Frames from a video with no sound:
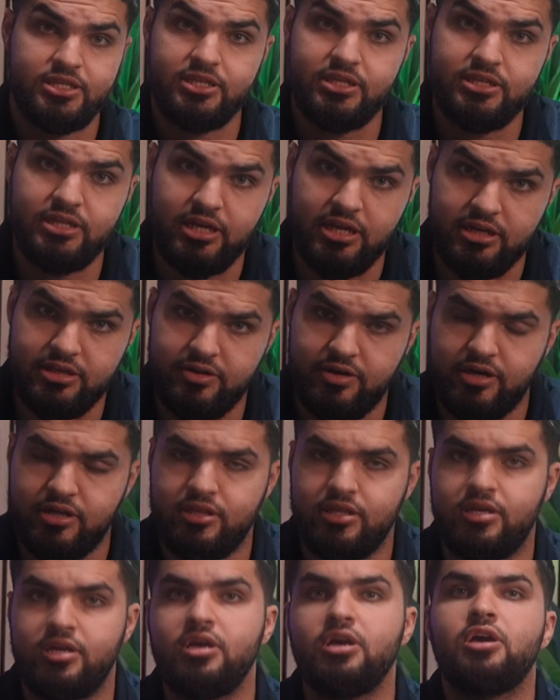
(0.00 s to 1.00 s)
to the data
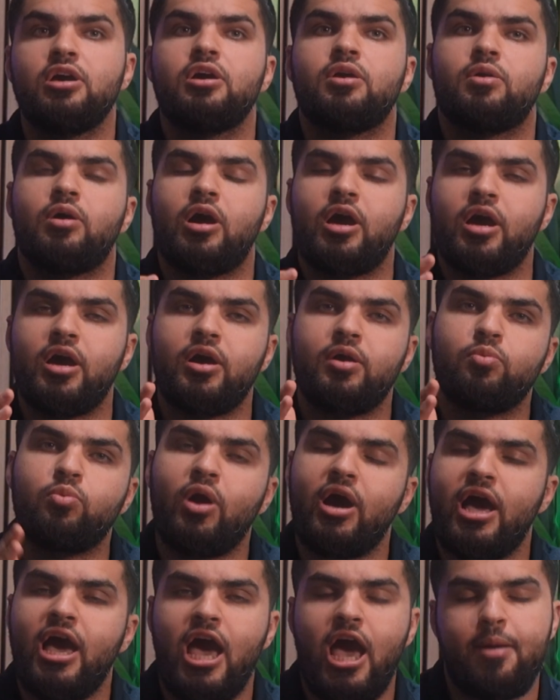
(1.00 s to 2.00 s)
directly.
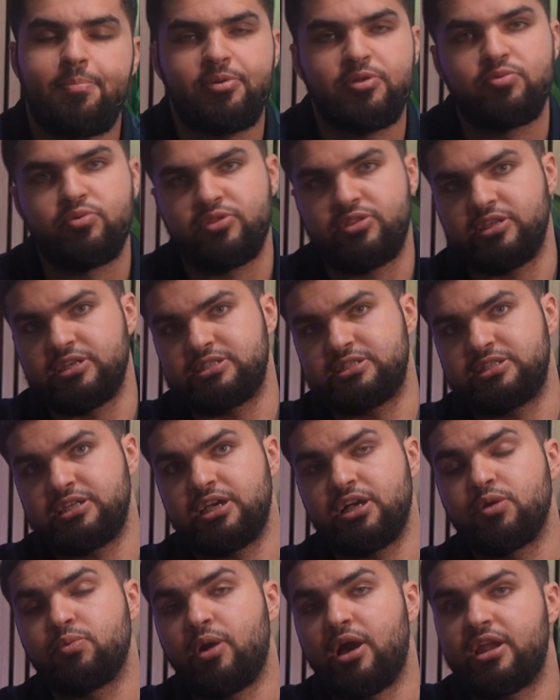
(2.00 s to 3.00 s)
What happened with this
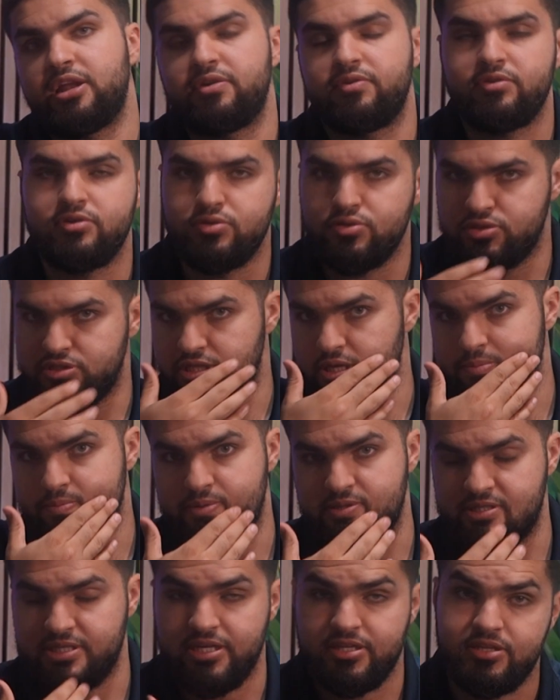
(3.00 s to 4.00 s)
sale? Why did it reduce
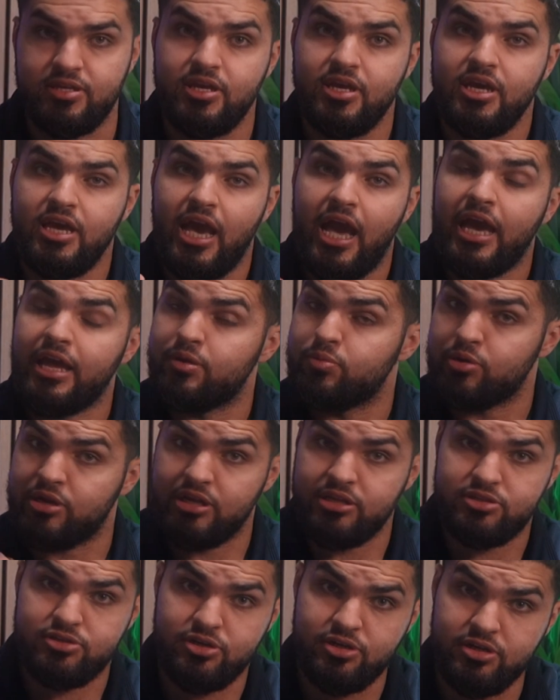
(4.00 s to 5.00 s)
10%? And what
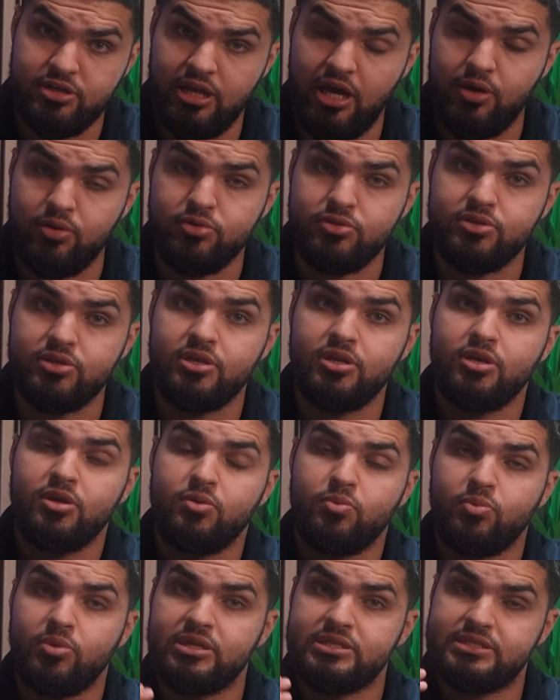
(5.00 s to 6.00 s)
it turned out
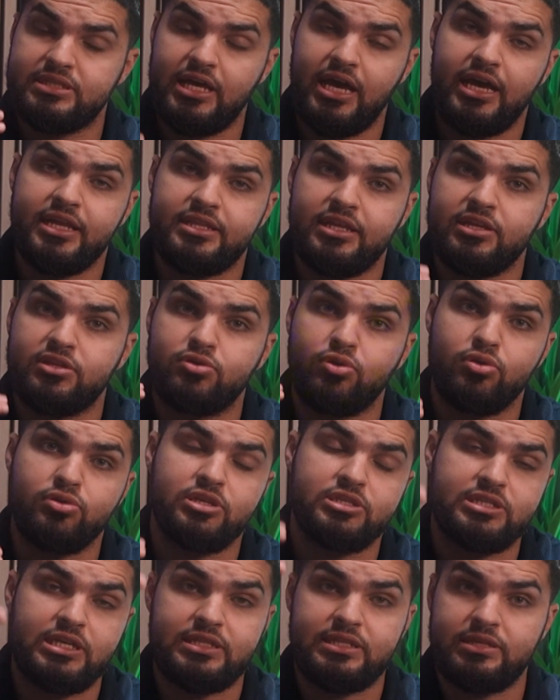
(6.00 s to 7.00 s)
was that it told
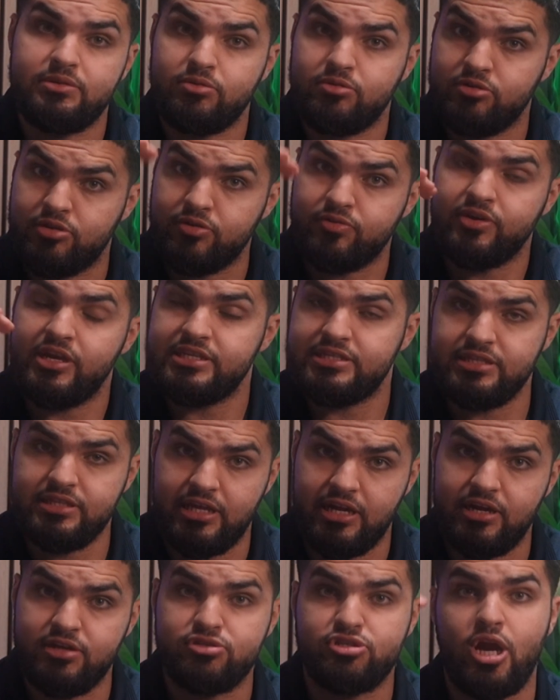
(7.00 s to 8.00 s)
us that the reason
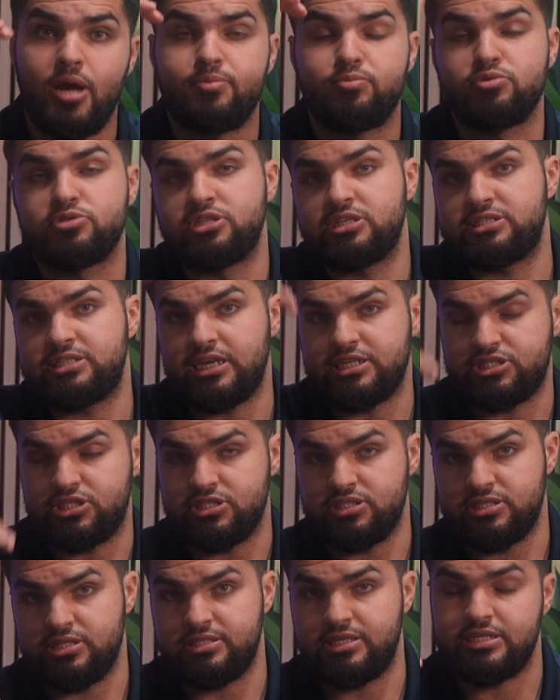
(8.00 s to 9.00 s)
that it dropped was the
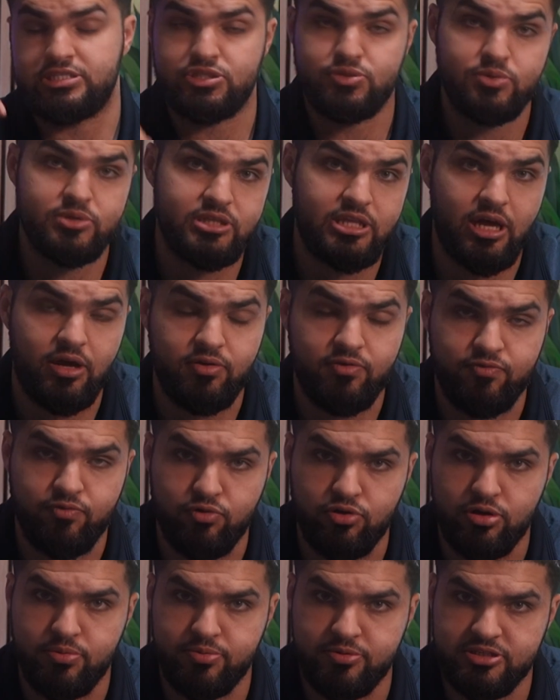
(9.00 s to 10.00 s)
sessions. The session went down
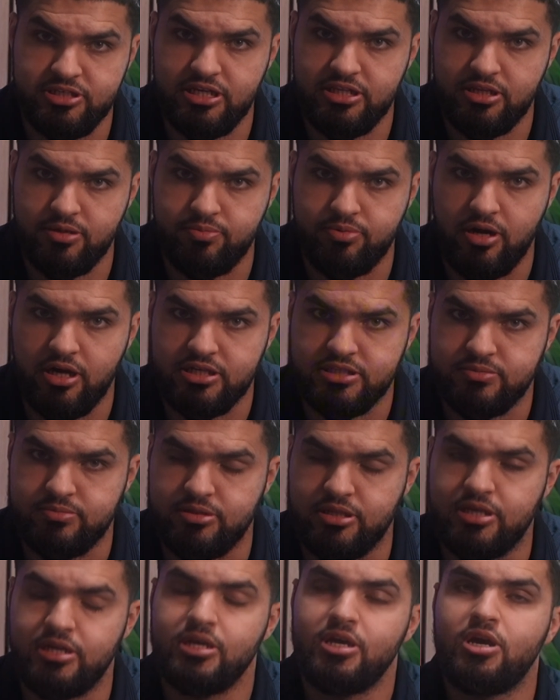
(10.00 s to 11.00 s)
40%
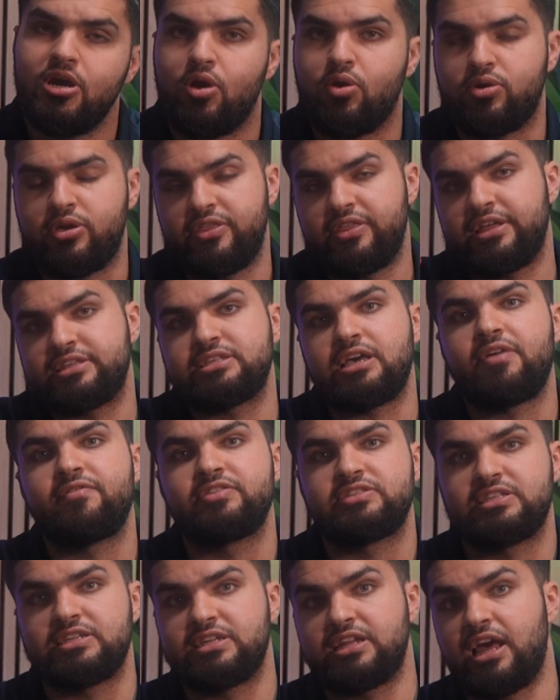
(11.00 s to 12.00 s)
approximately. Okay, that's
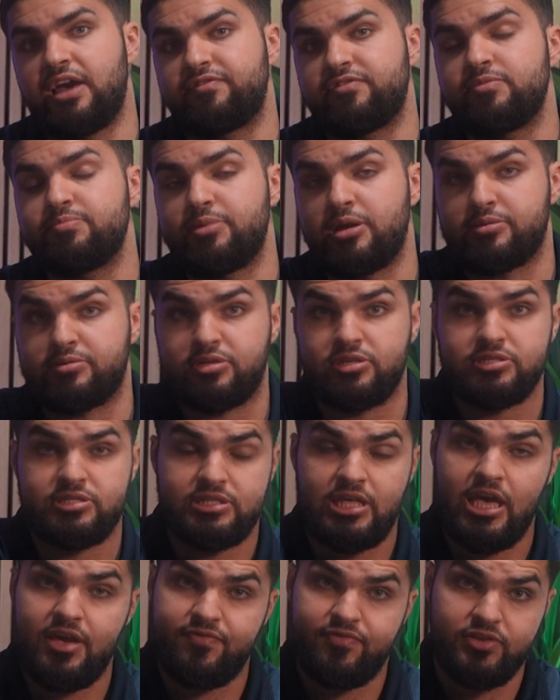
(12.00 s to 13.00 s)
obviously going to have impact, because
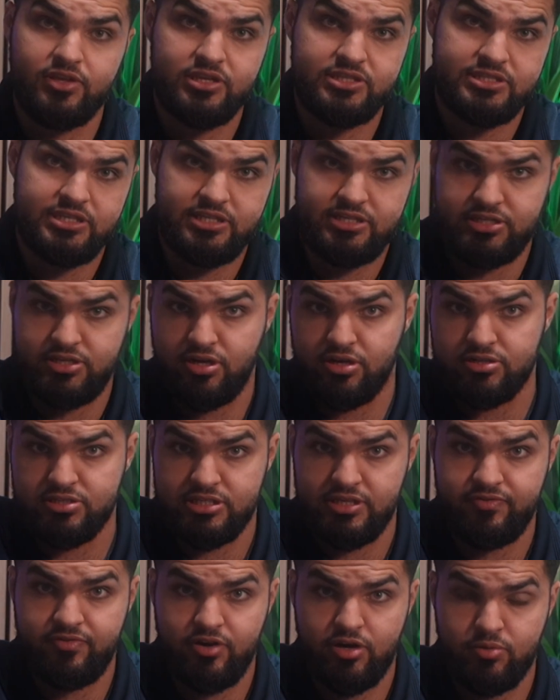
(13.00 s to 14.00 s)
thankfully CTR and
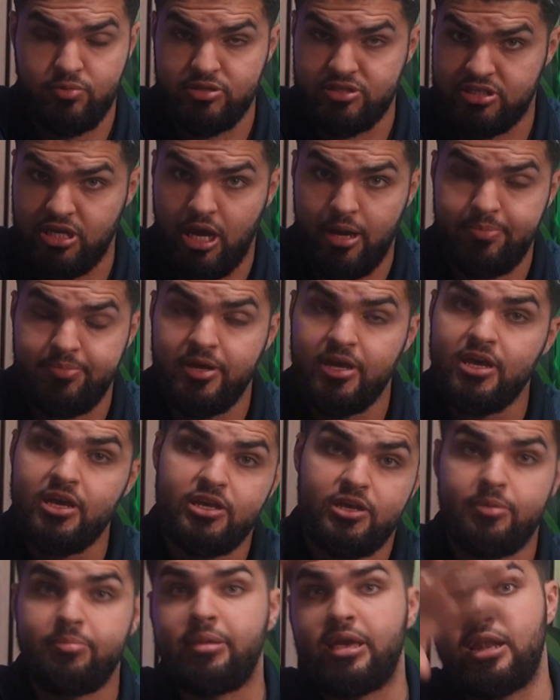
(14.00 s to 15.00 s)
CVR went up.
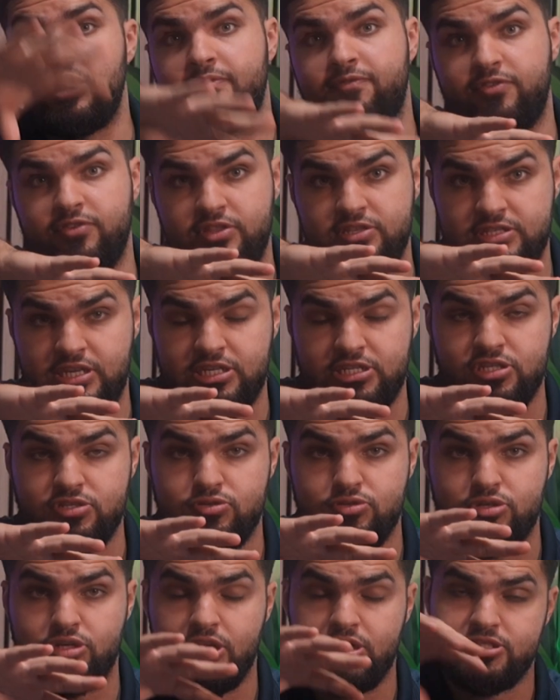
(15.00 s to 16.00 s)
It made up for the
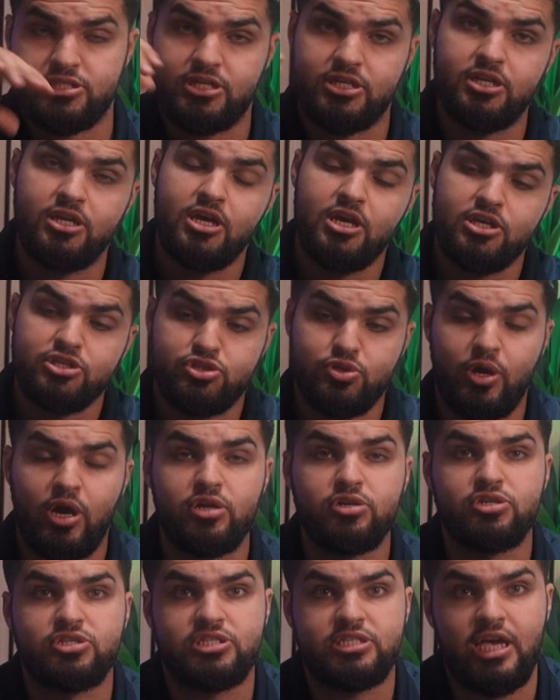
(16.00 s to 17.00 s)
sessions reduction. So
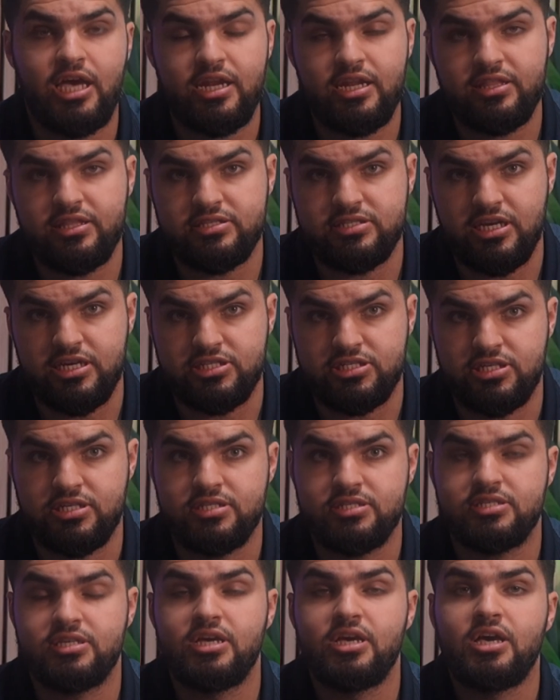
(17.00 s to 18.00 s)
understanding the
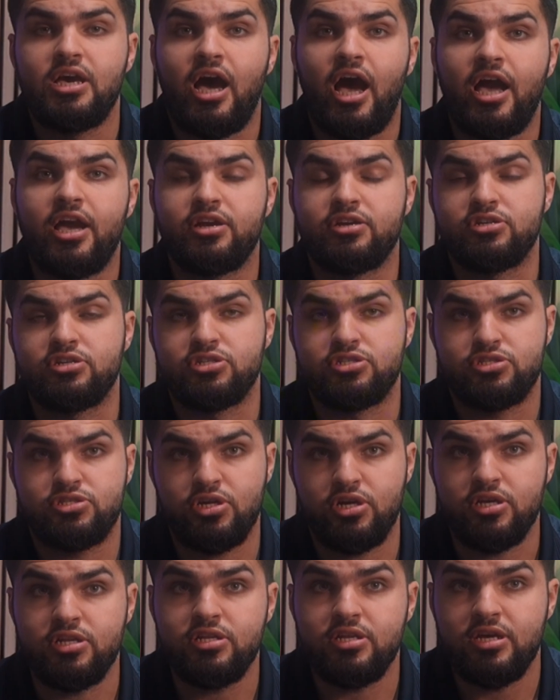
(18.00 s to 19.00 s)
sessions, I
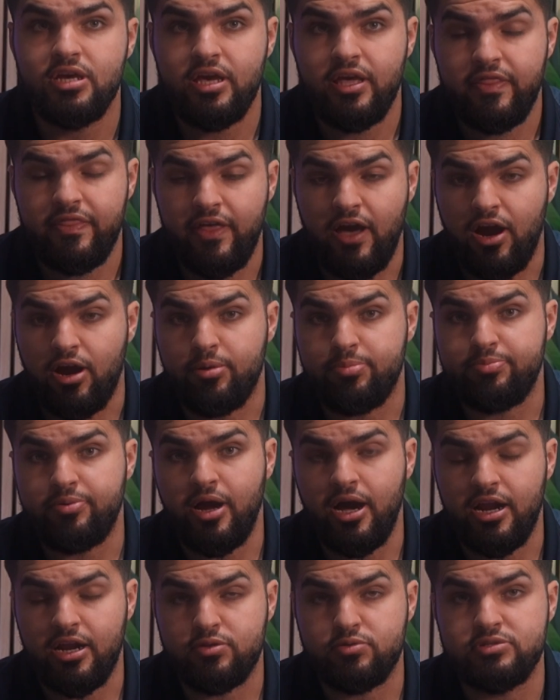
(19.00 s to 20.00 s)
understood that our
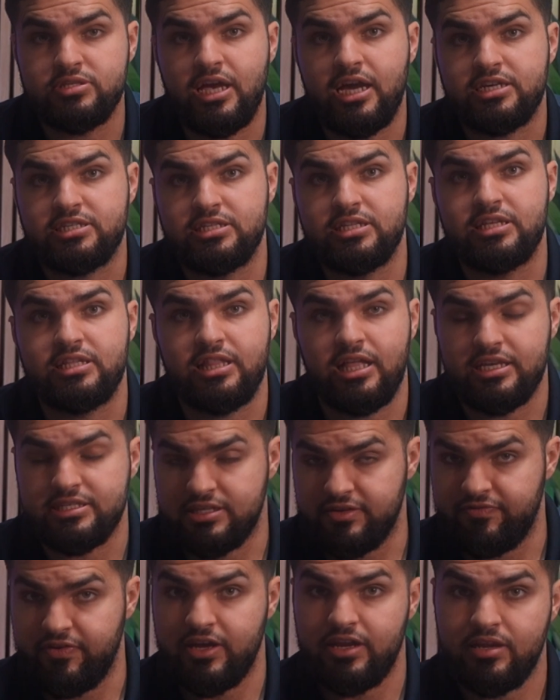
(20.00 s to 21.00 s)
product was actually
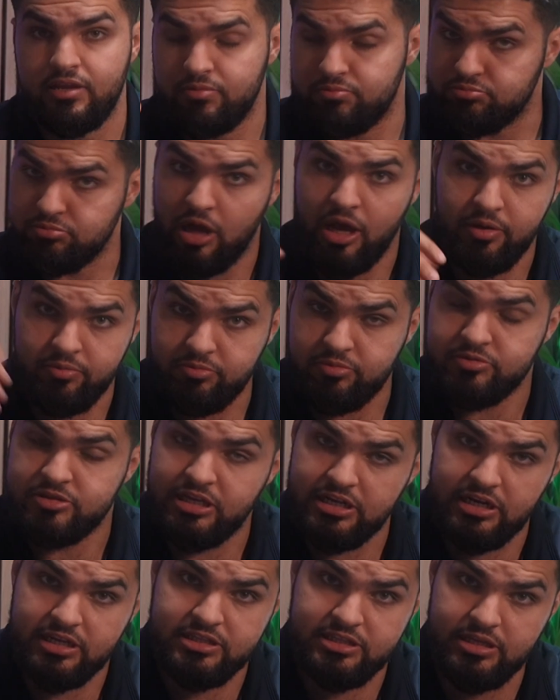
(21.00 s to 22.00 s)
classified, and I
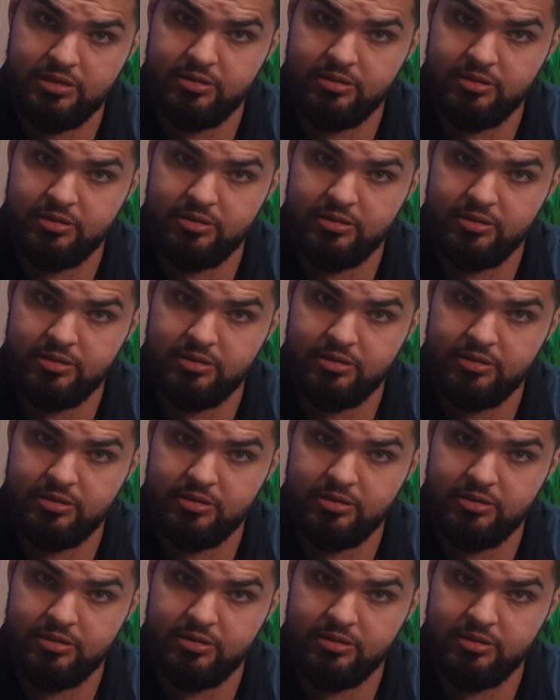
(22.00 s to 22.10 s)
did a